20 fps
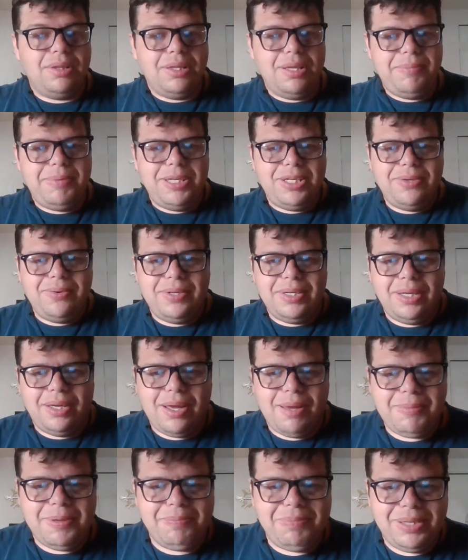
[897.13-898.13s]
Let me know in the
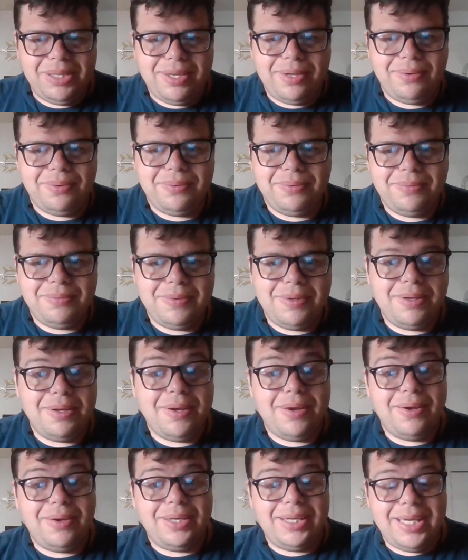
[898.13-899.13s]
comment below.
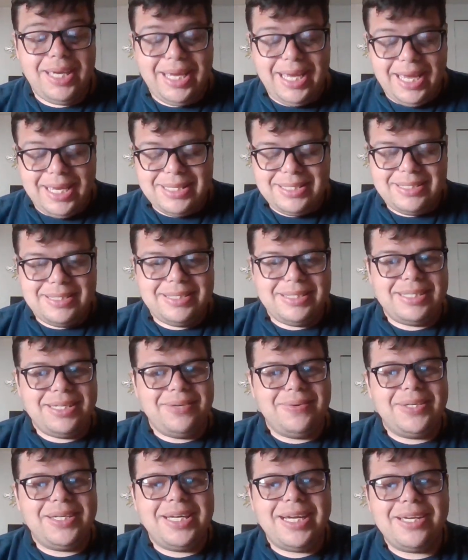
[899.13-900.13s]
Okay guys, see
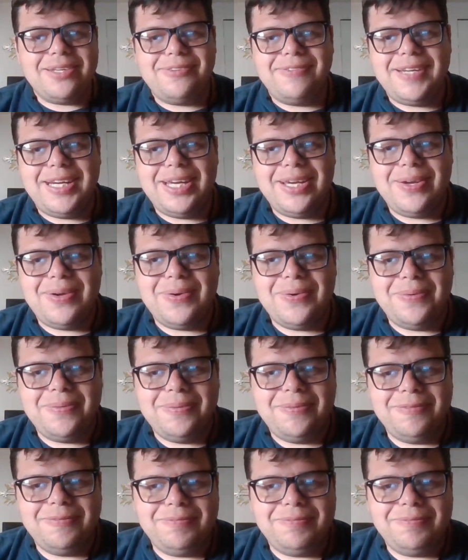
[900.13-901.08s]
you in the next video.